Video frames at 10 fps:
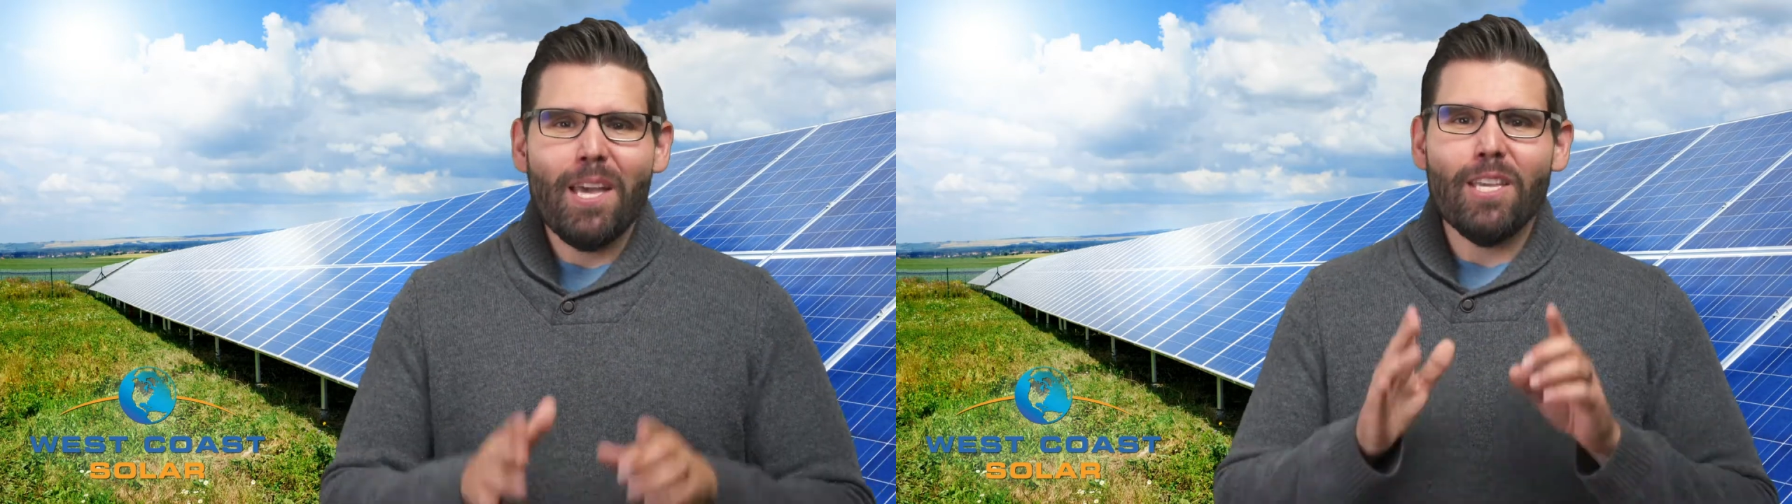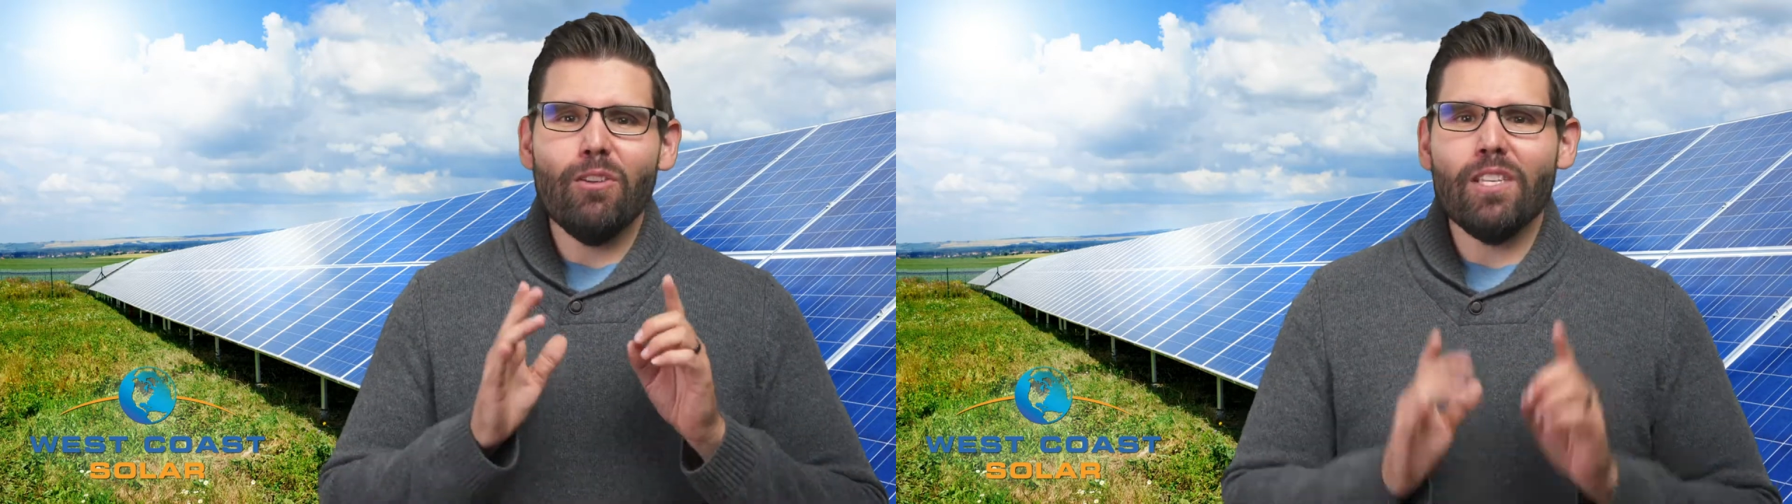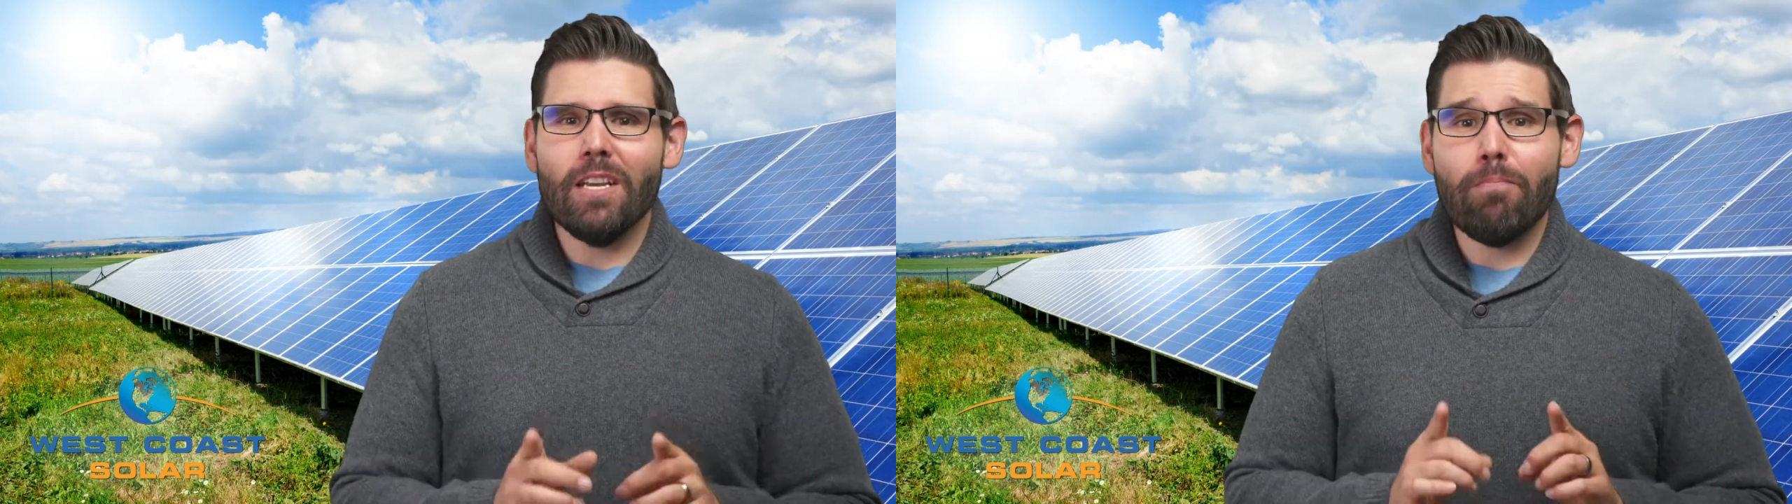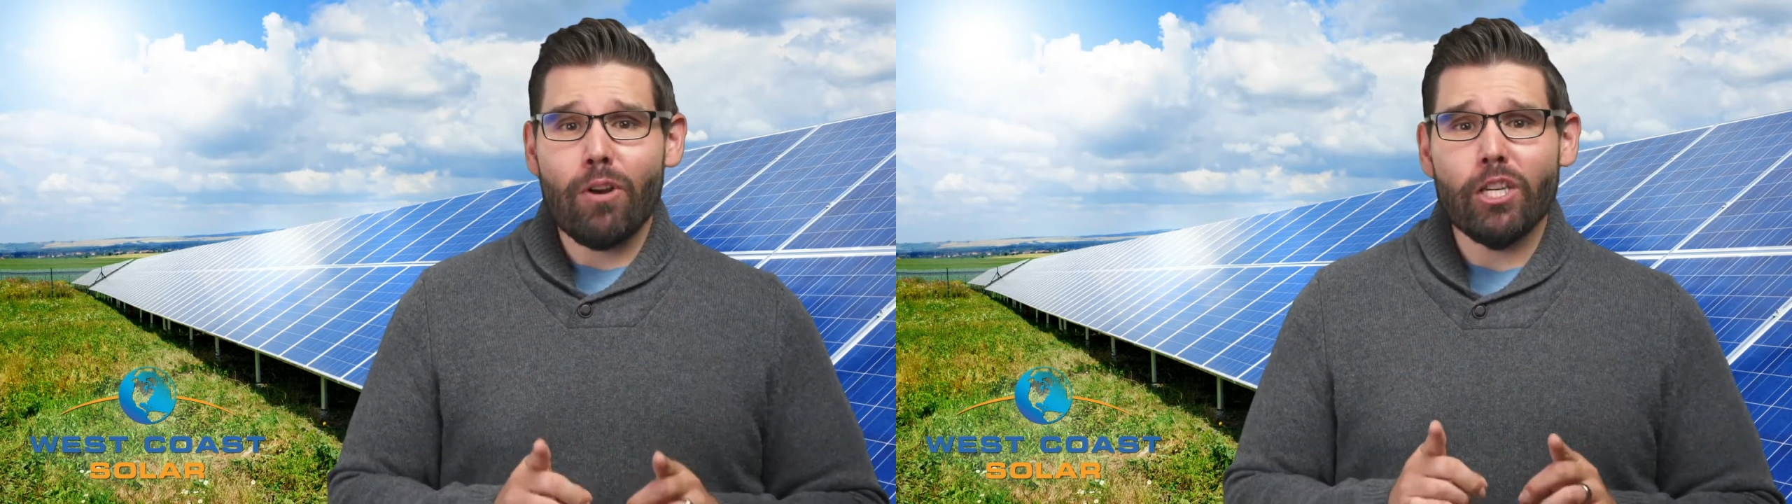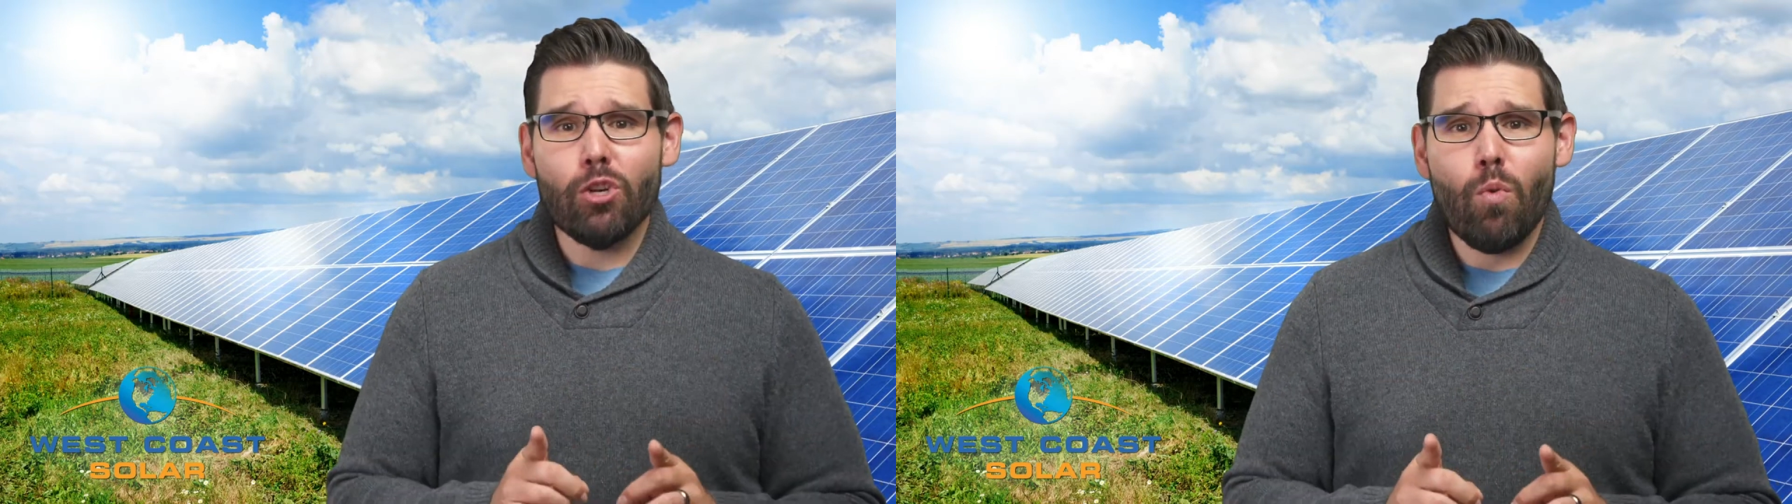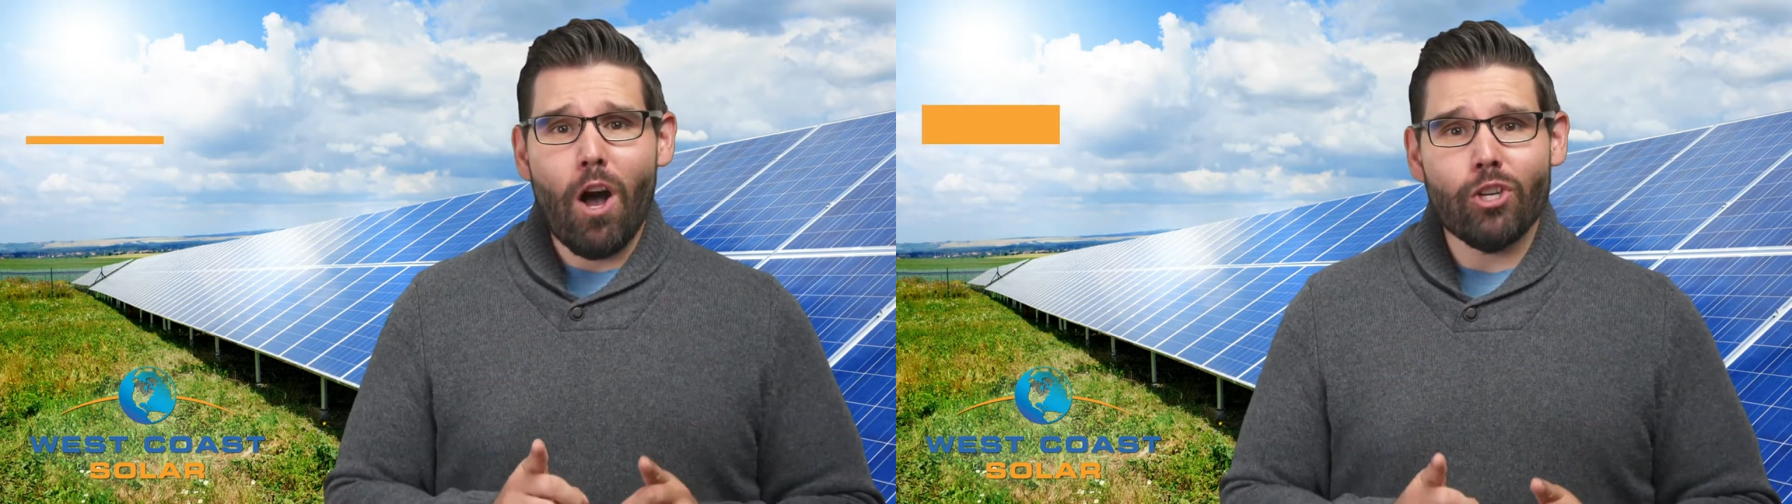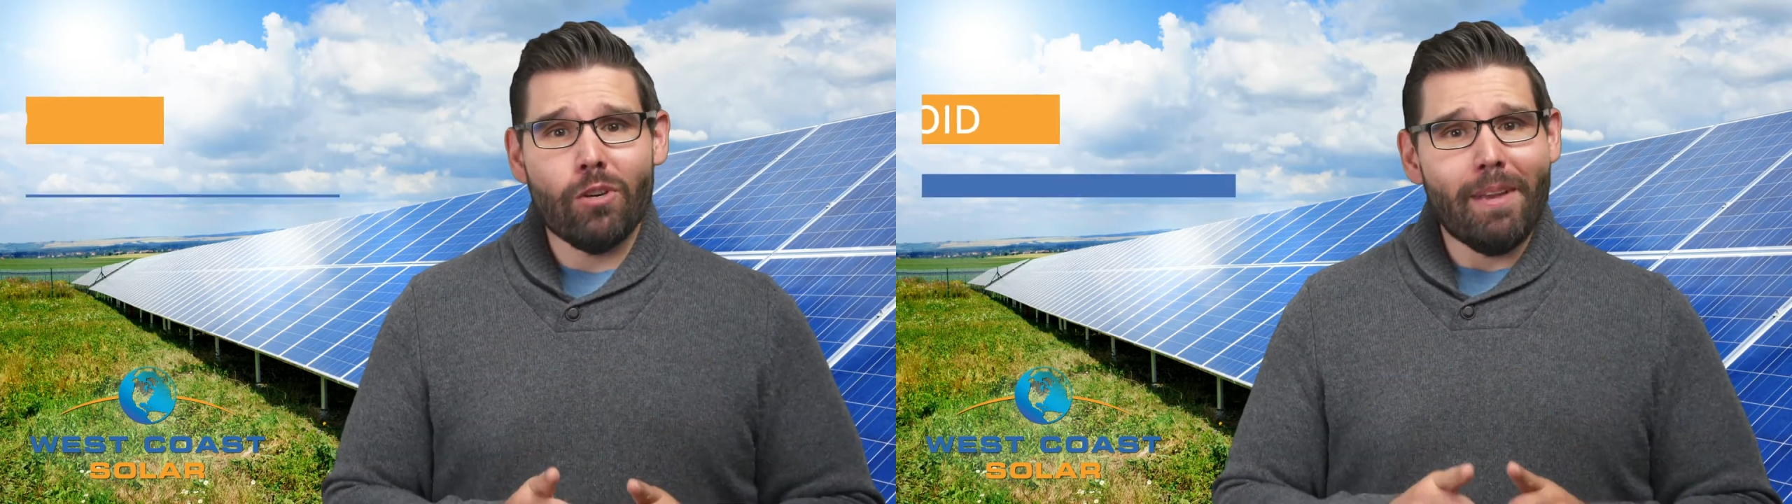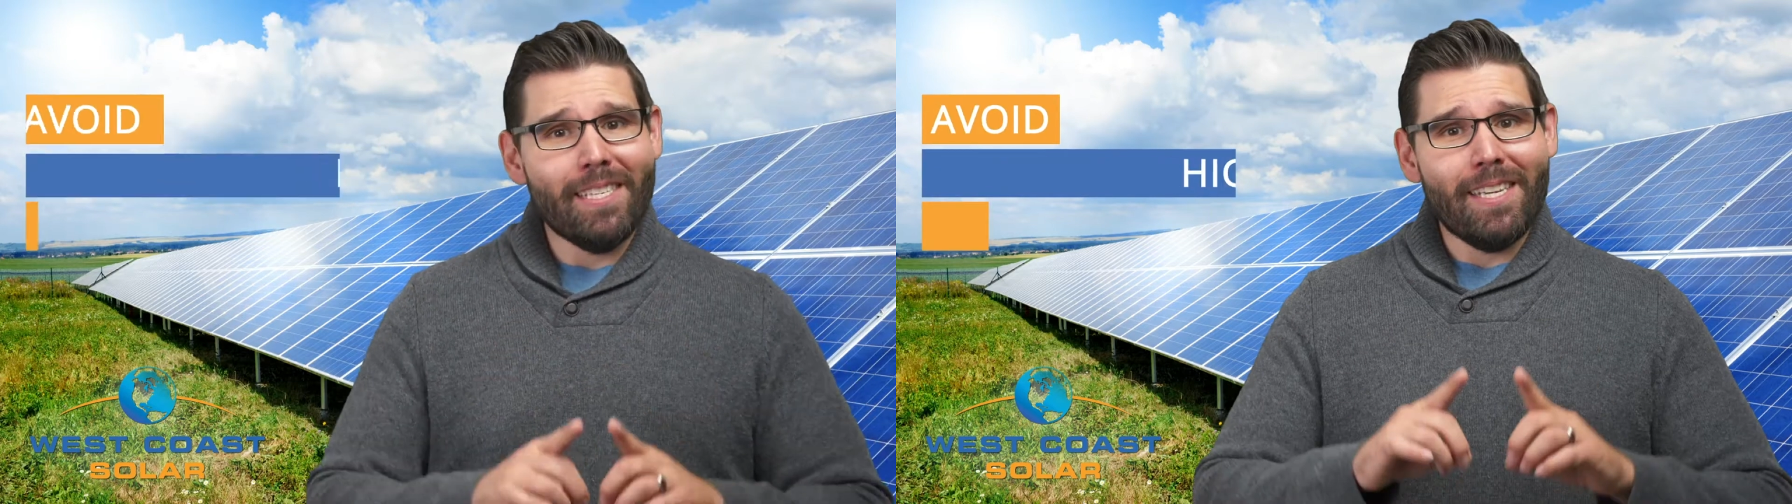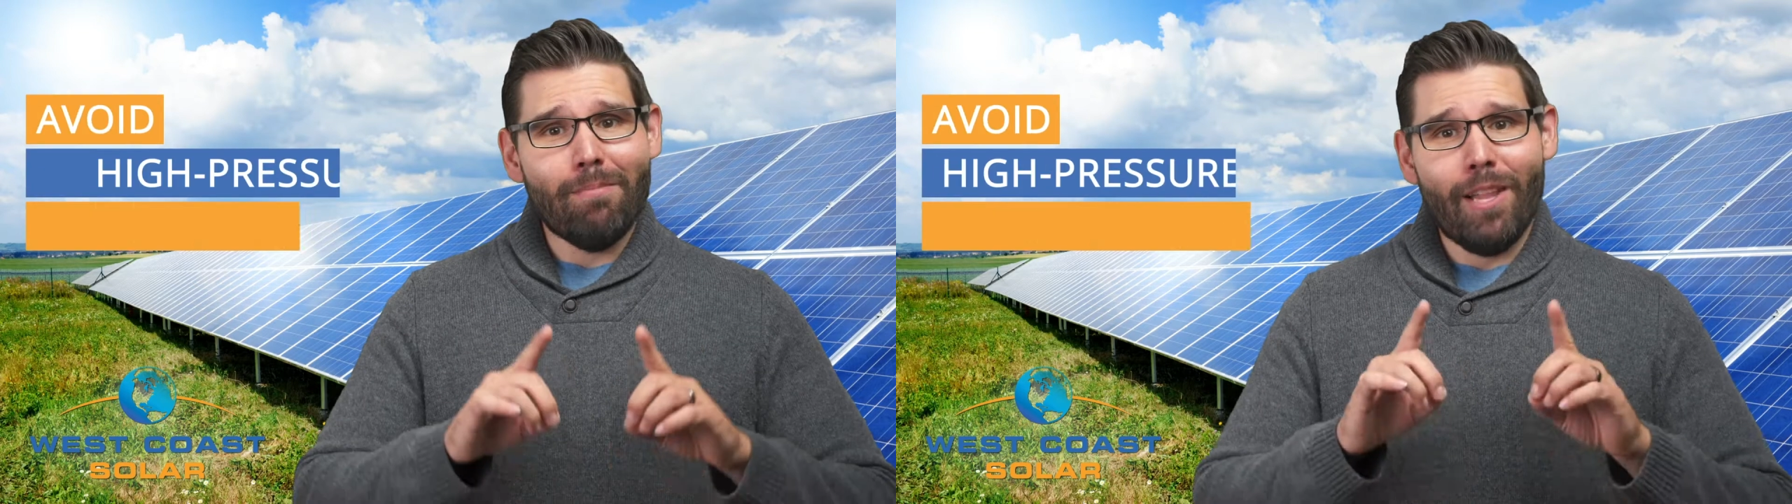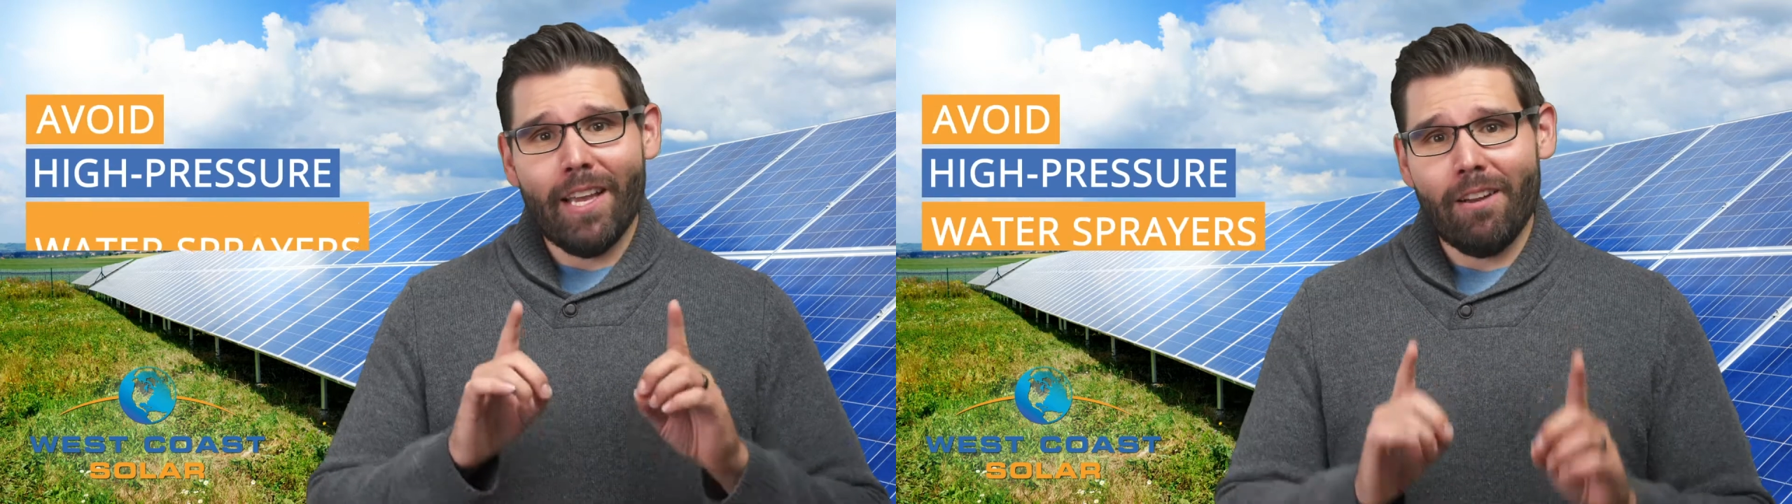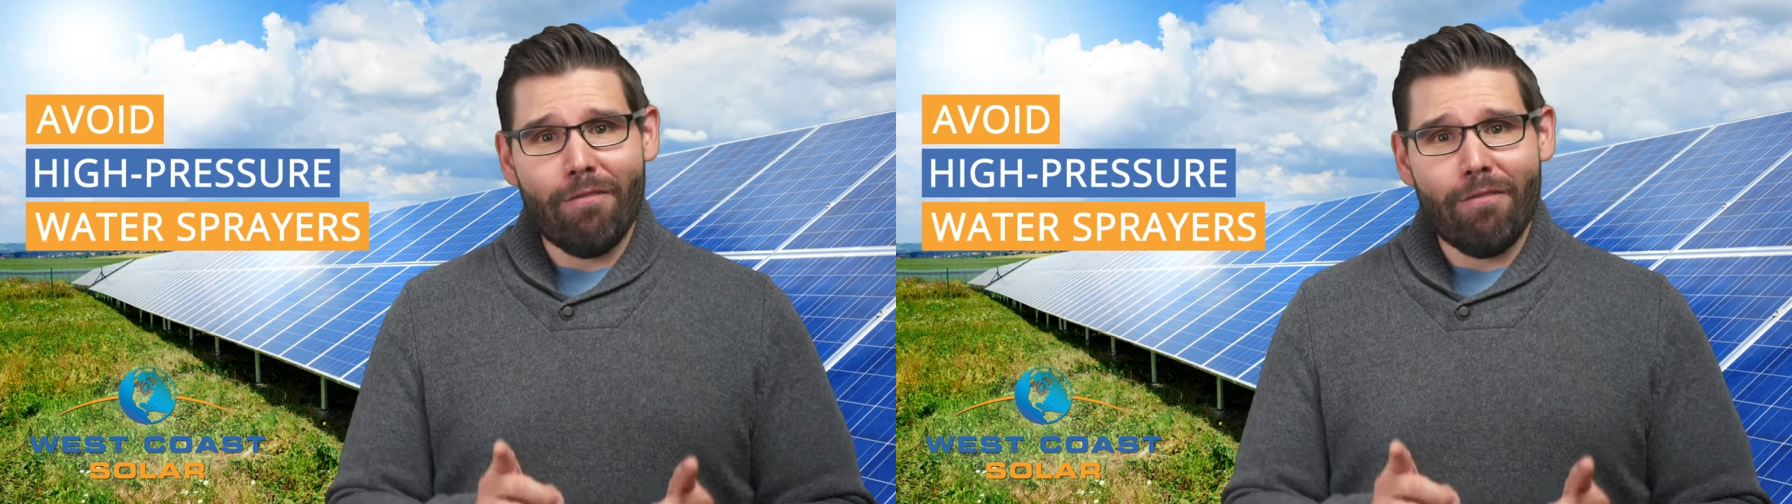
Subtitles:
Using a pressure washer may seem like an